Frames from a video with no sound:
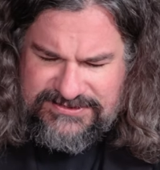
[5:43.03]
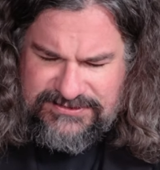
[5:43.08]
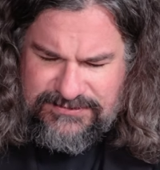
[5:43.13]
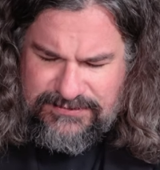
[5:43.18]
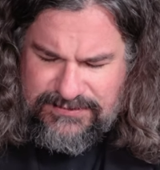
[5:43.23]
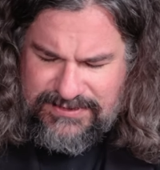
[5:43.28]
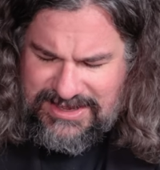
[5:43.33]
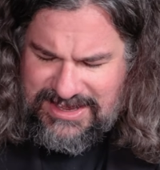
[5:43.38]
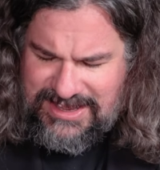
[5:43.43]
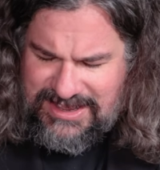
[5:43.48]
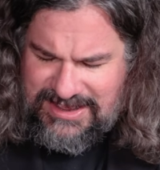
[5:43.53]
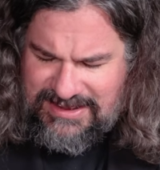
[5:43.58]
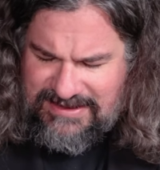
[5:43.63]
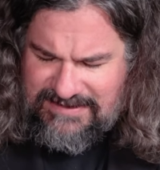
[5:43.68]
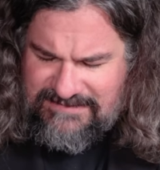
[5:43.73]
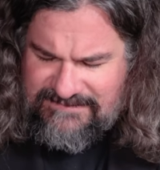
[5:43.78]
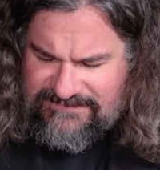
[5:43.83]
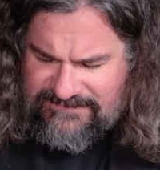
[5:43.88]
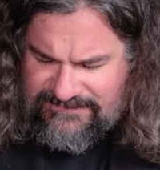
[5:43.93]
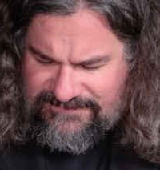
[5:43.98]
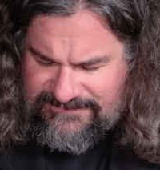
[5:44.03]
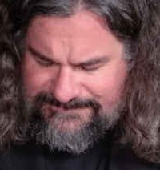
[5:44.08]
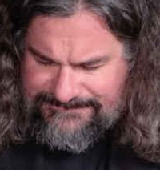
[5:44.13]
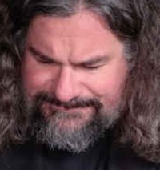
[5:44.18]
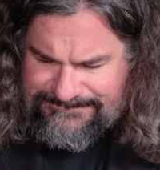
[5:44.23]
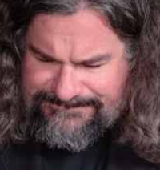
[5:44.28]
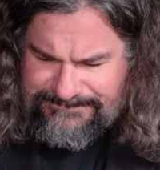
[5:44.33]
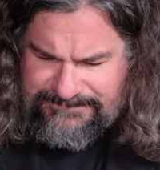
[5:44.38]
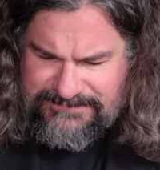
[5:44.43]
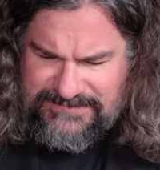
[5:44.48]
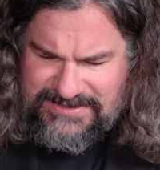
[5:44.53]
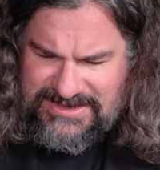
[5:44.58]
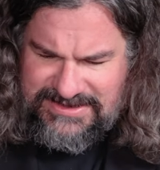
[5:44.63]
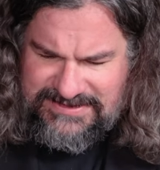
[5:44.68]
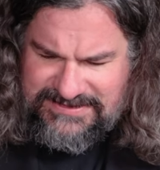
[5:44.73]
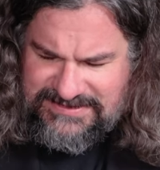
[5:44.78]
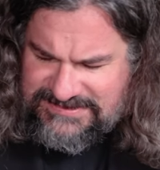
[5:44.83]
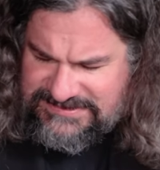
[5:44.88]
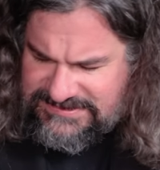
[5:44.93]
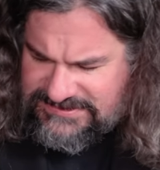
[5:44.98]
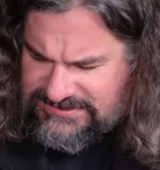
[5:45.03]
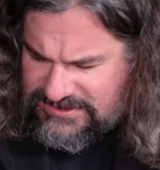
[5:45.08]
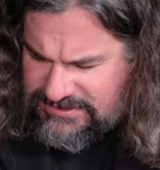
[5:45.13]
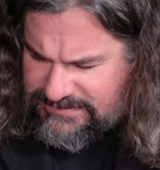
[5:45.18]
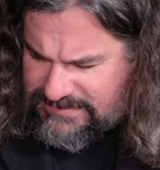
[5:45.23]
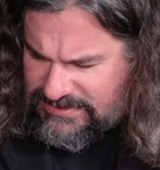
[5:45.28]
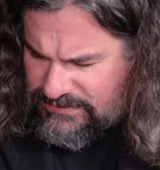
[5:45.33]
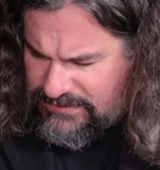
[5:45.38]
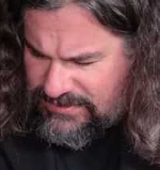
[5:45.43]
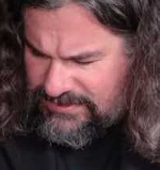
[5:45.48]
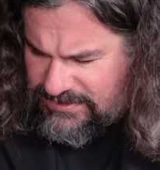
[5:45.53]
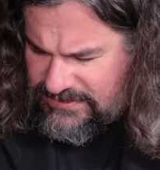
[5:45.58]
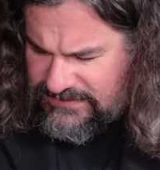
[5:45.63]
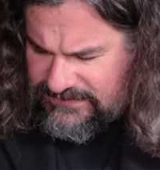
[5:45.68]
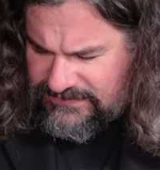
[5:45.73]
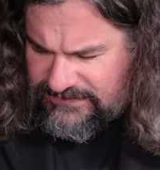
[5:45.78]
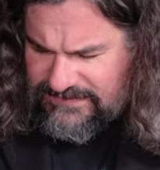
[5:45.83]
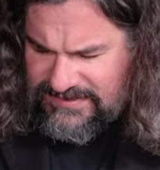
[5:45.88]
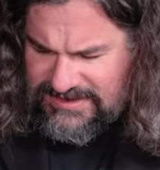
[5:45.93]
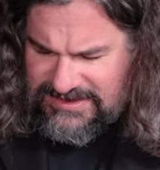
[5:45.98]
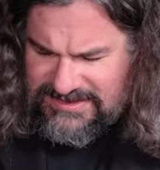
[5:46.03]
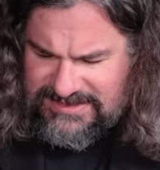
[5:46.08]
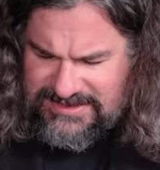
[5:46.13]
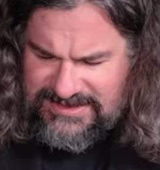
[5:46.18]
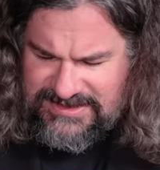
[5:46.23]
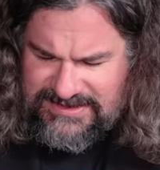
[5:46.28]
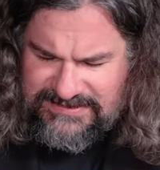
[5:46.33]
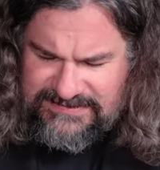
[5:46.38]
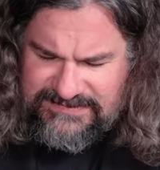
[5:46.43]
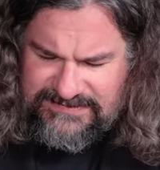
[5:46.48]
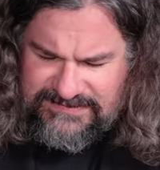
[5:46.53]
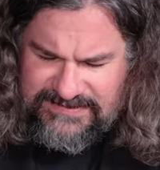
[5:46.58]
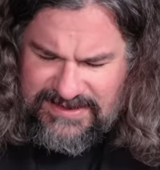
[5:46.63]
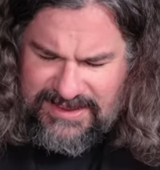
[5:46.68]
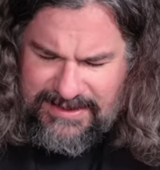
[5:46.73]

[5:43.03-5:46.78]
So we have, and this is going to be one of those funny things,